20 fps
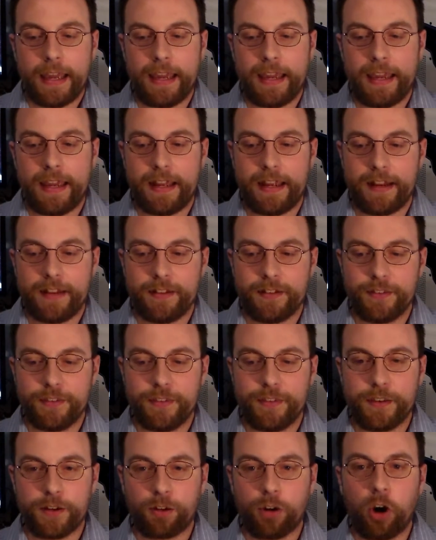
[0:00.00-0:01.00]
and
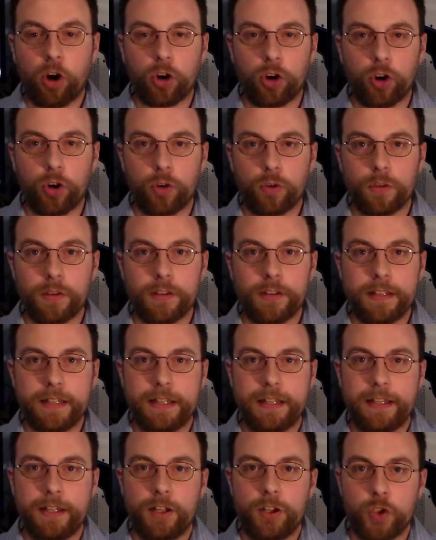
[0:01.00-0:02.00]
there are
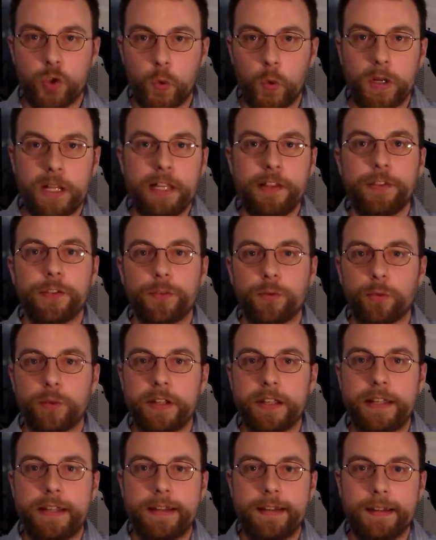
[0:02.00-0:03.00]
currently
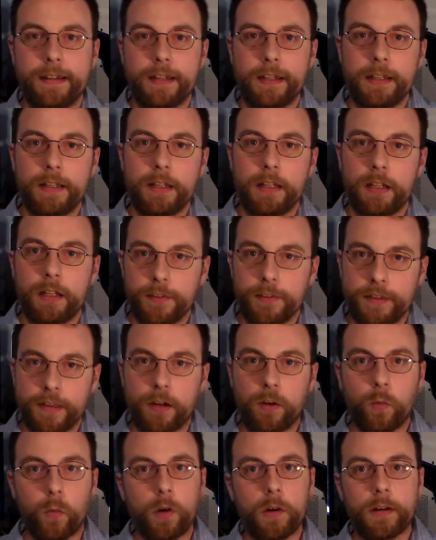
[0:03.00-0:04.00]
23
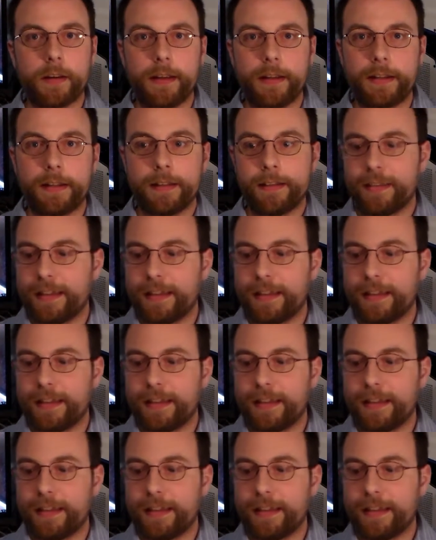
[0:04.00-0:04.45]
that are working.